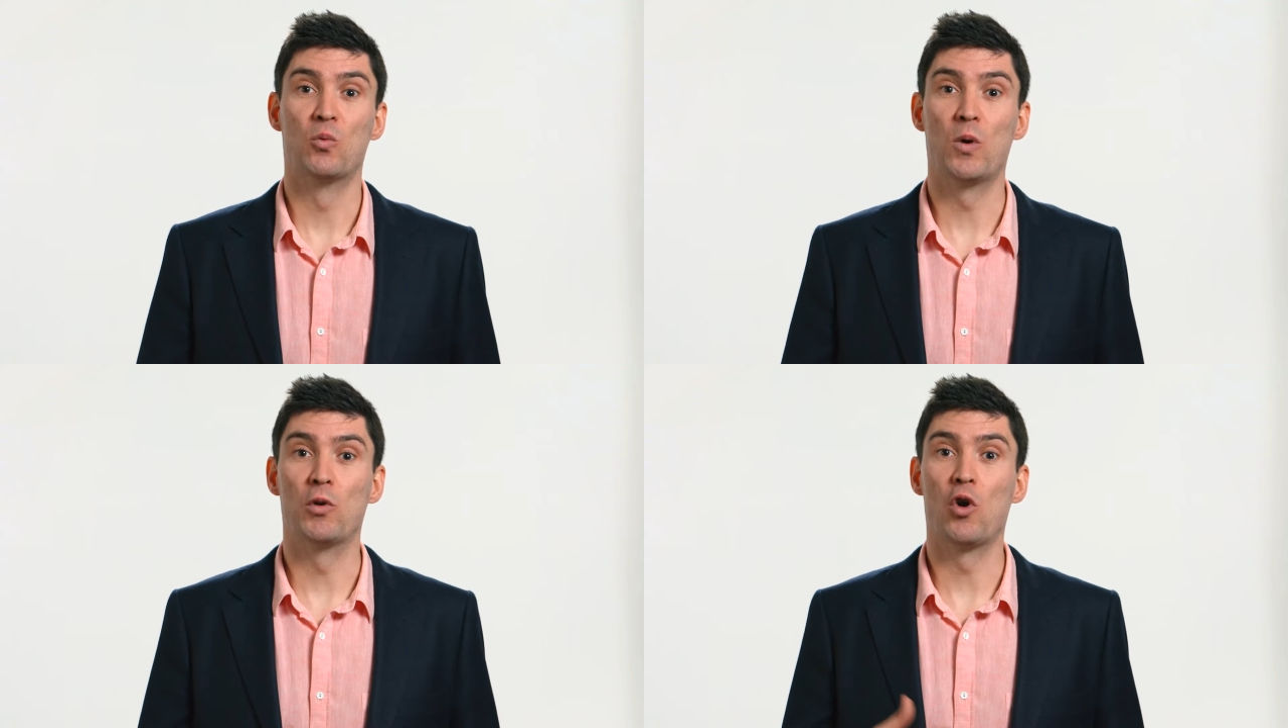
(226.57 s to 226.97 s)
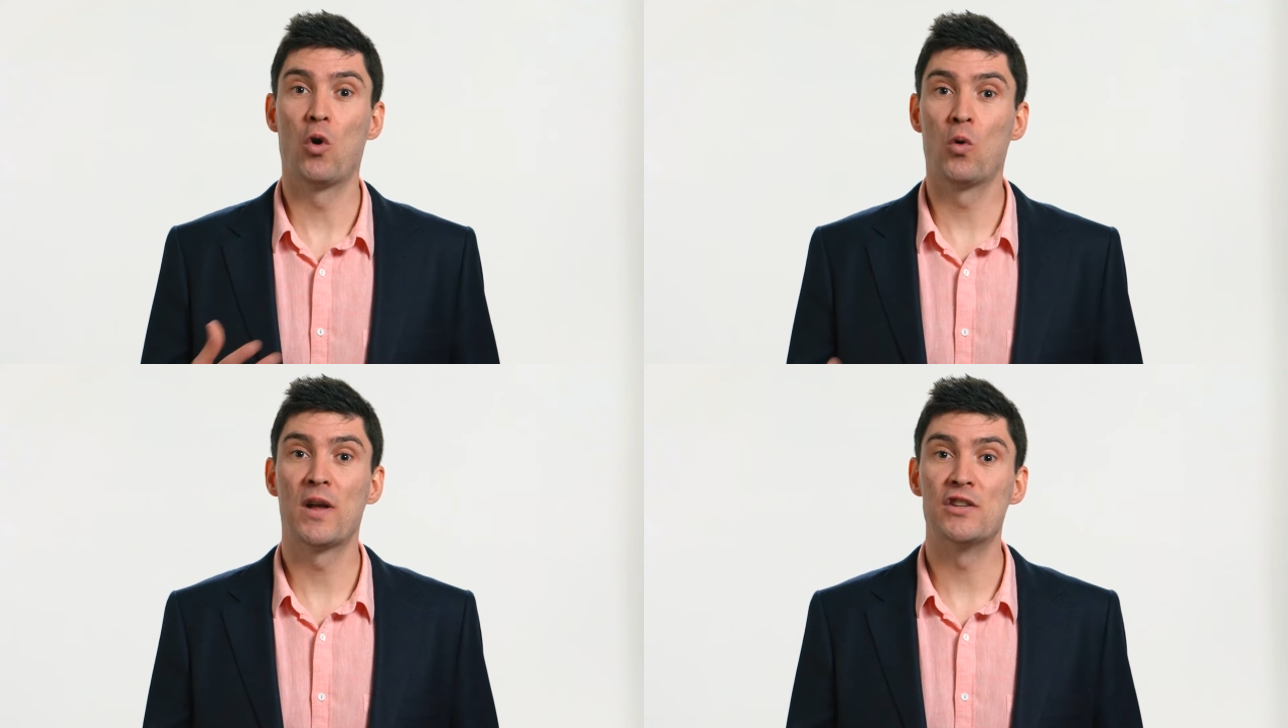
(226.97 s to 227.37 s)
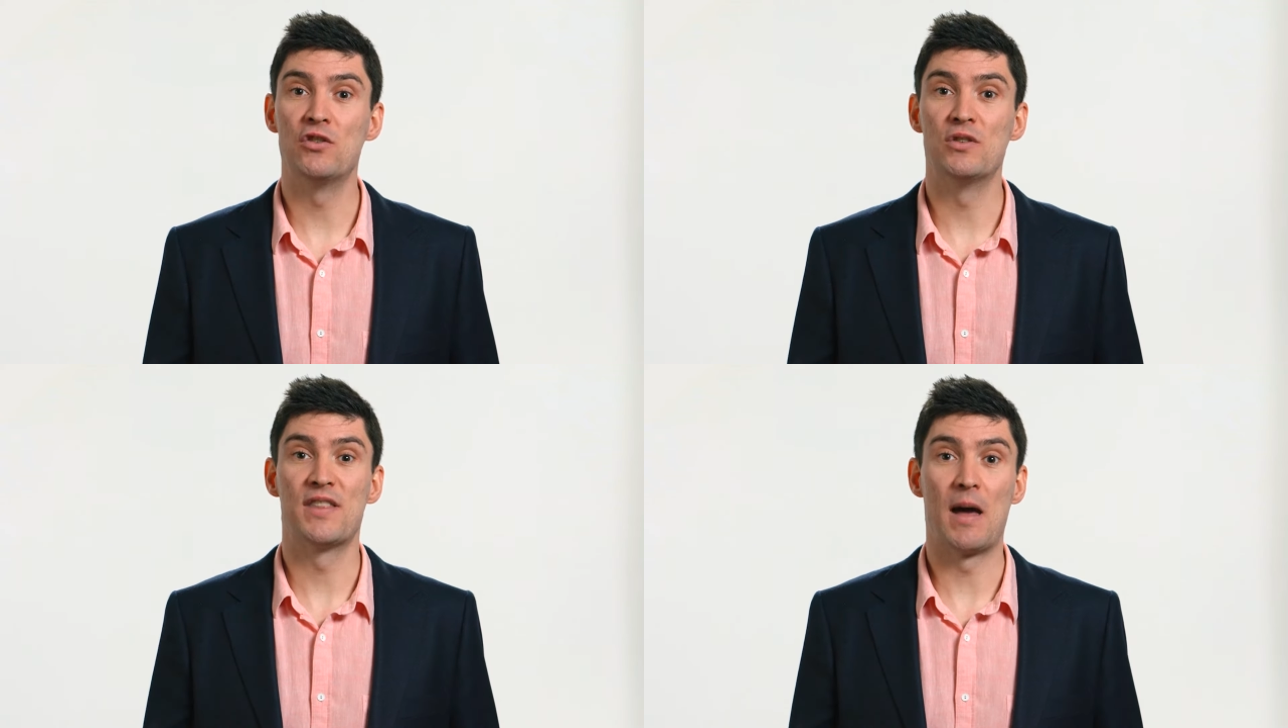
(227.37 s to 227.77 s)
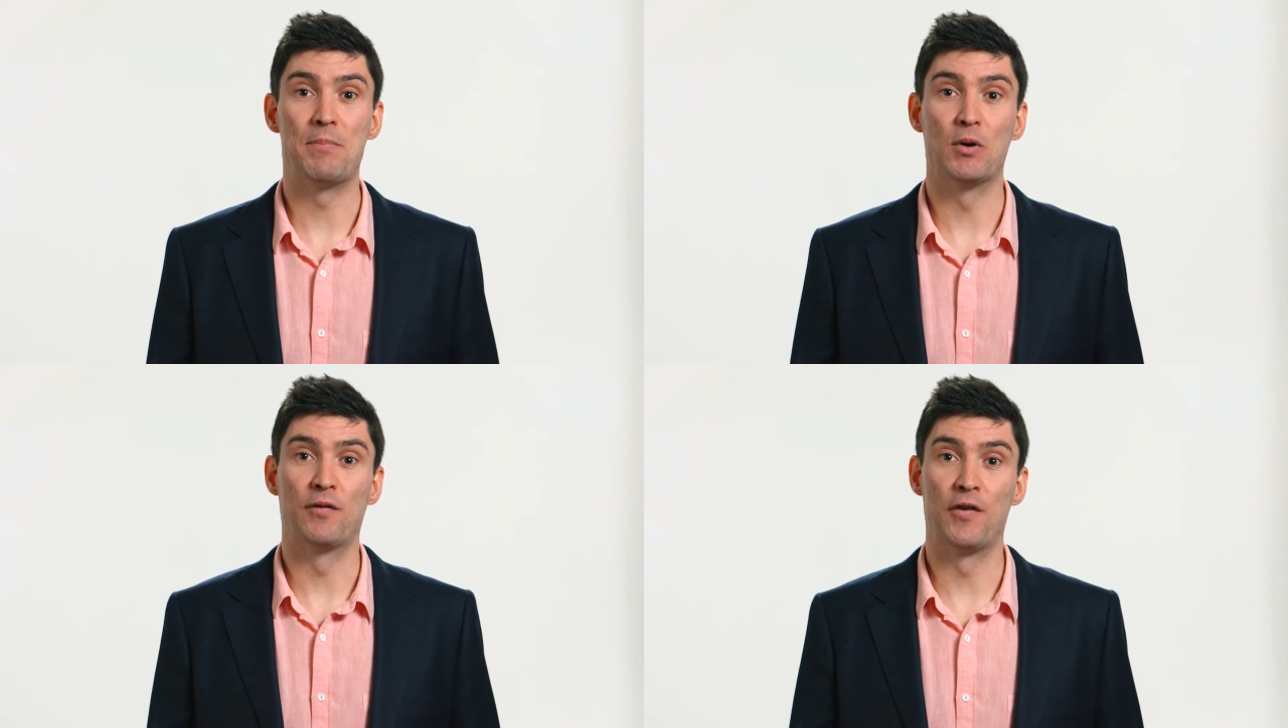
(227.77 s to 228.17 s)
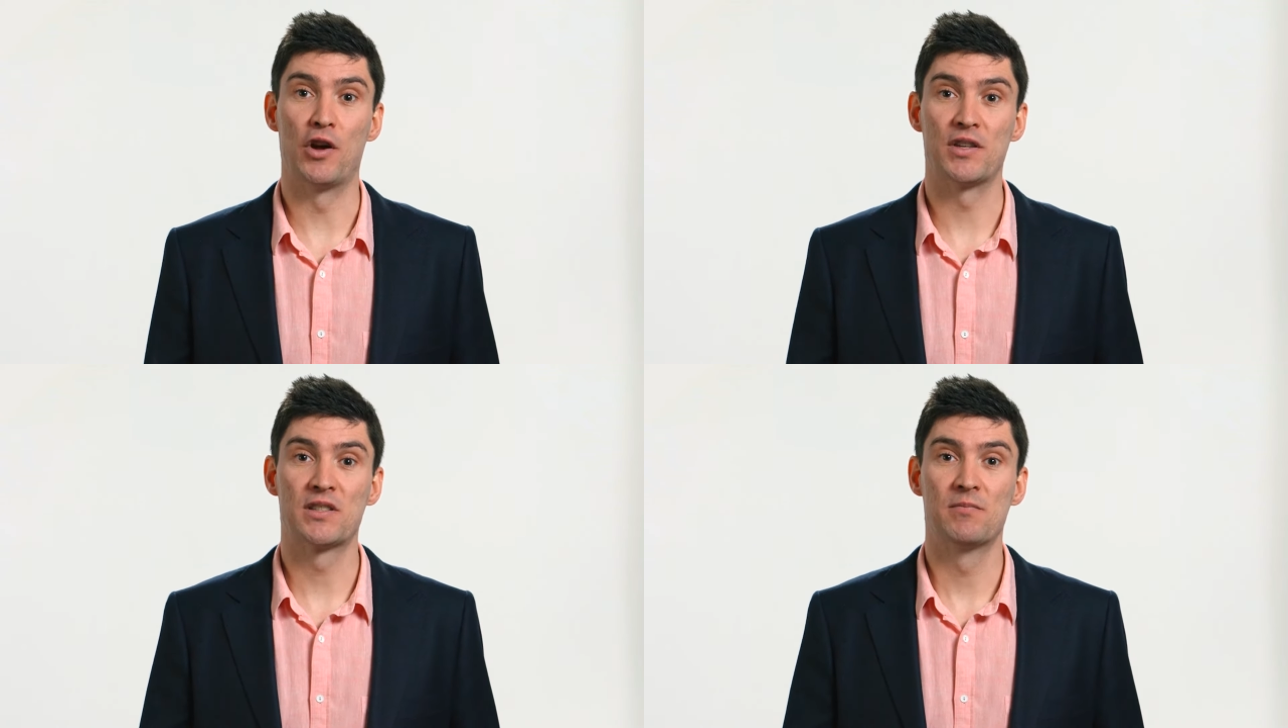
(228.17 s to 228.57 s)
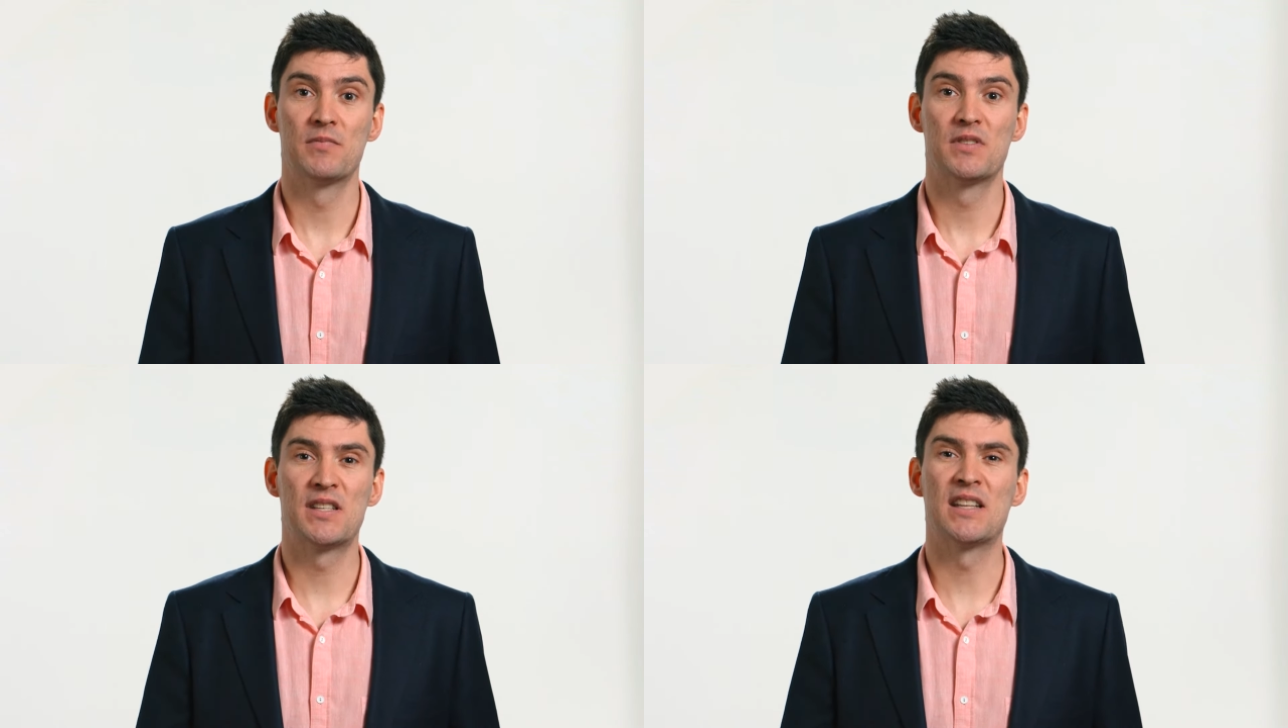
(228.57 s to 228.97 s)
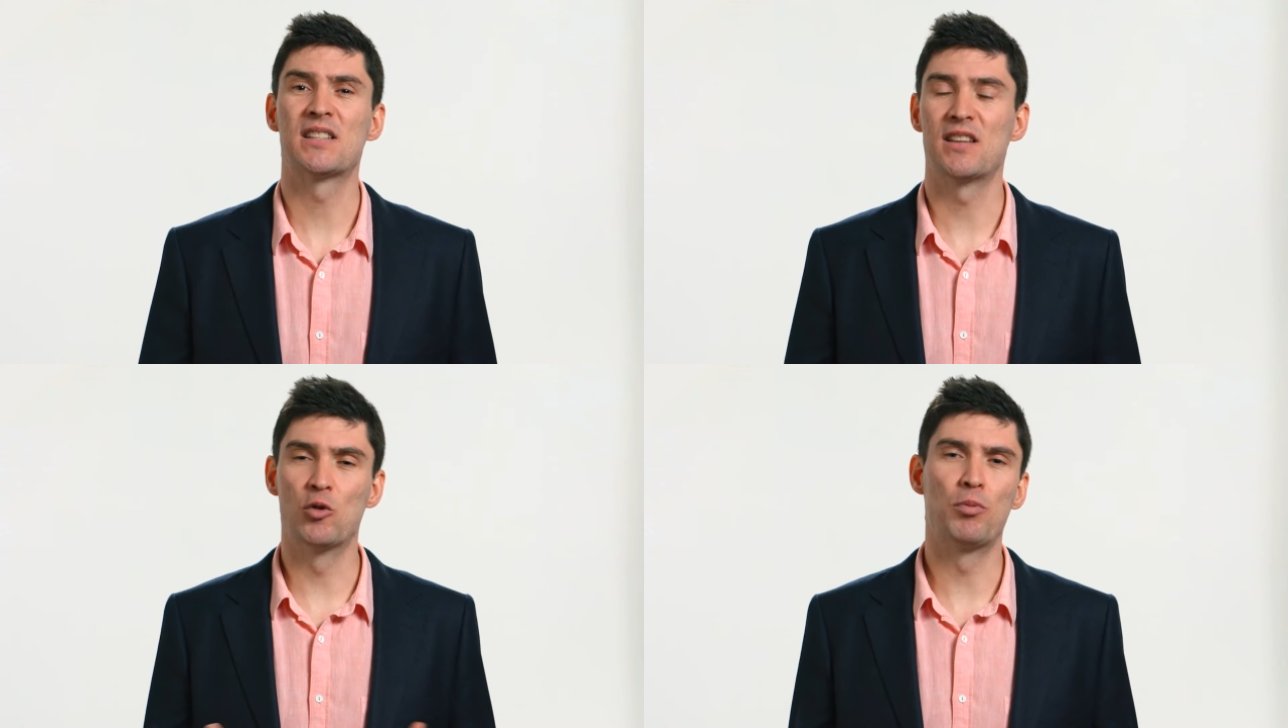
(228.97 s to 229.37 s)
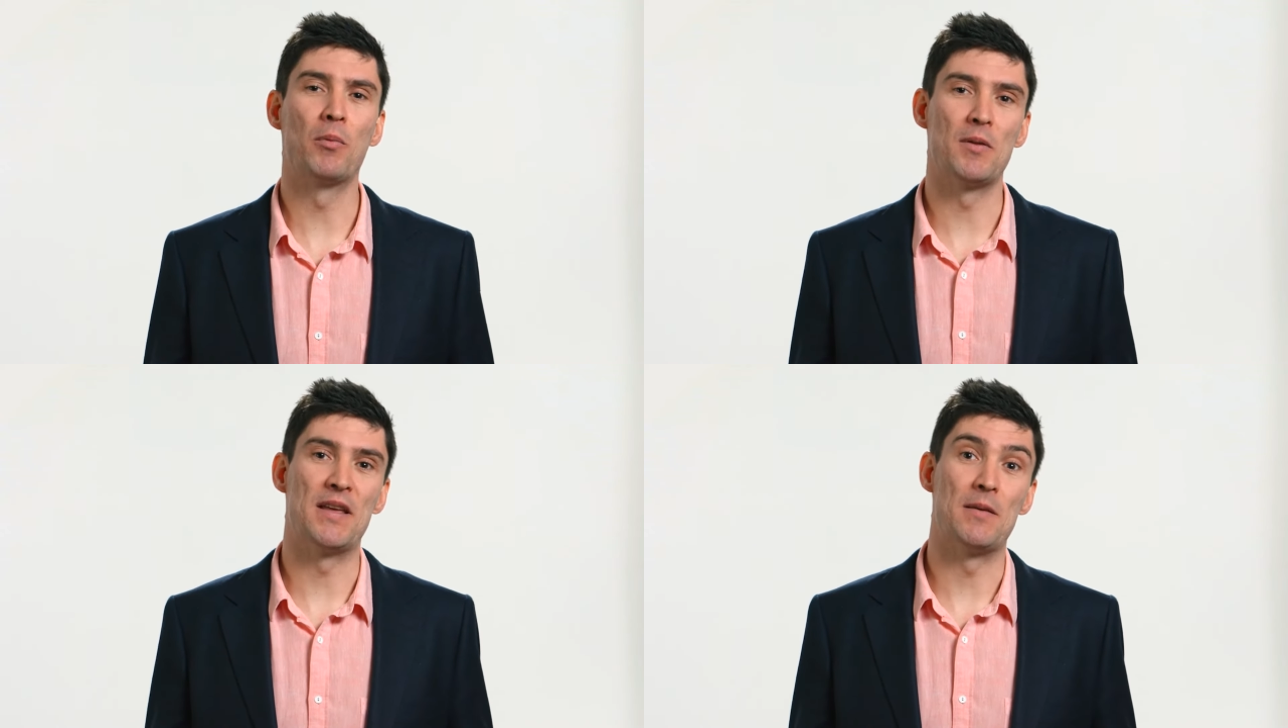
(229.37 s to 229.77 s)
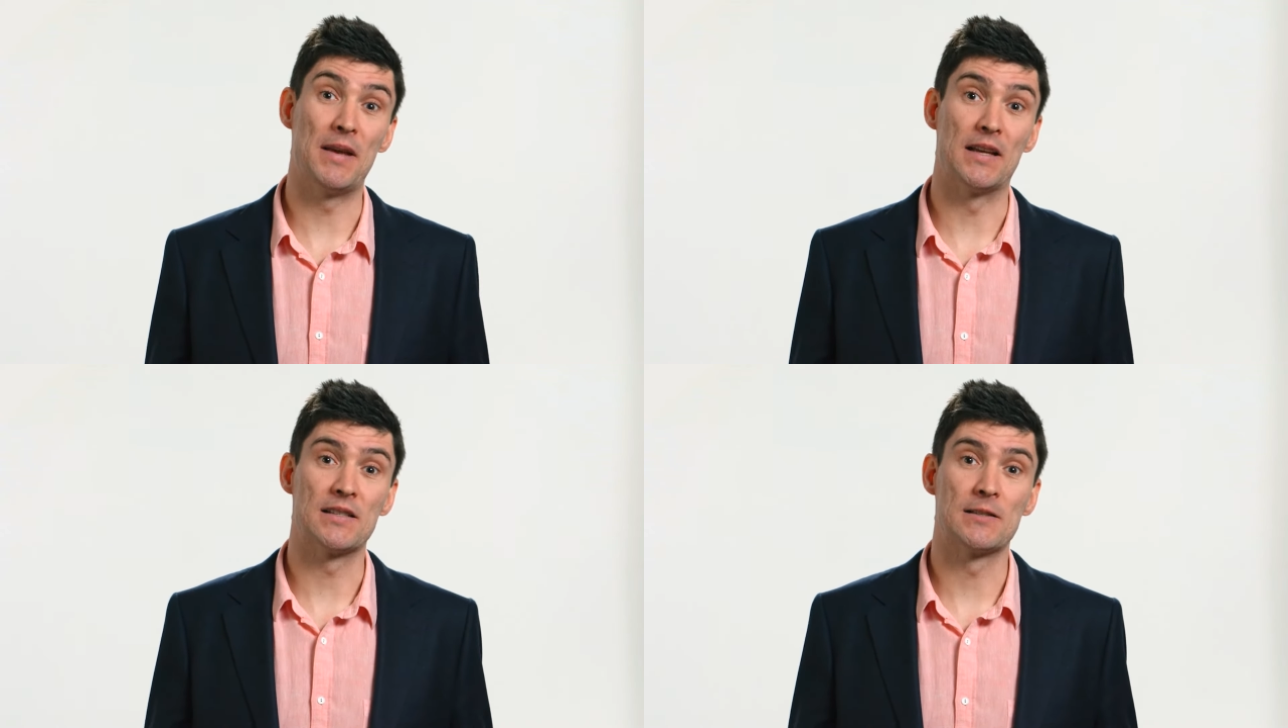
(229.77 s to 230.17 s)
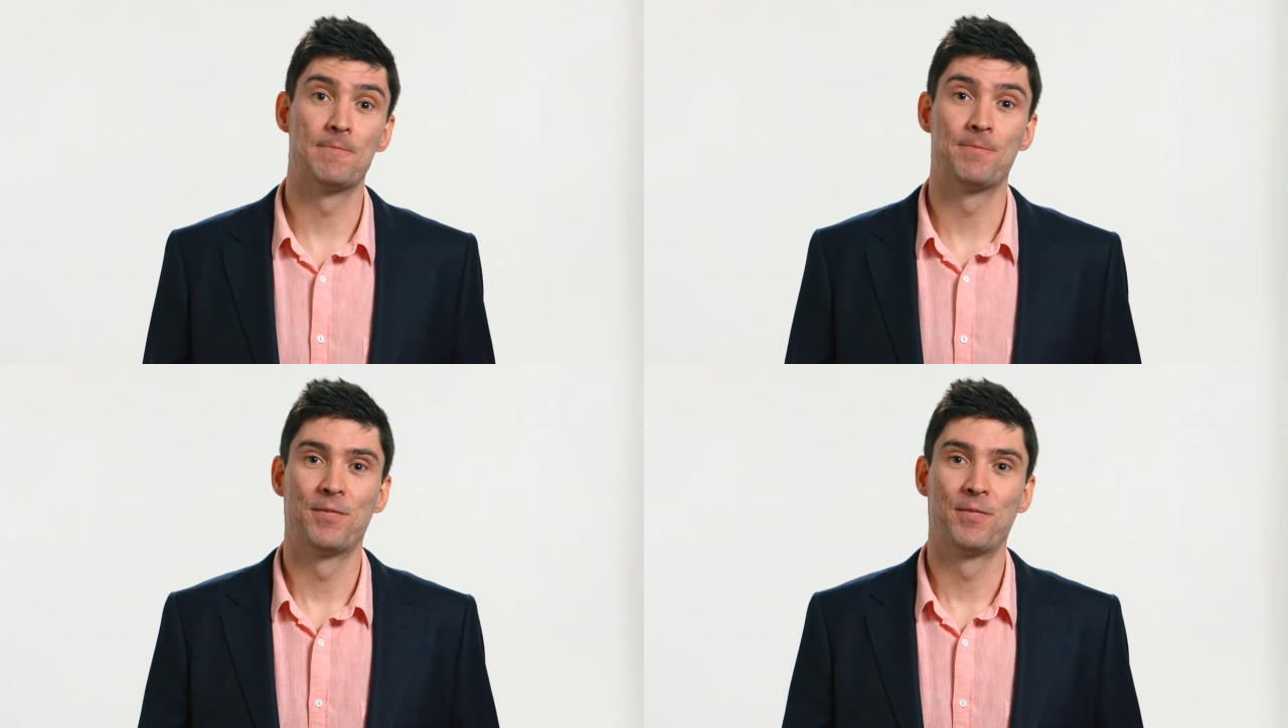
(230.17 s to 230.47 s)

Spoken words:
we would always use that bill first, since it'll probably be the biggest.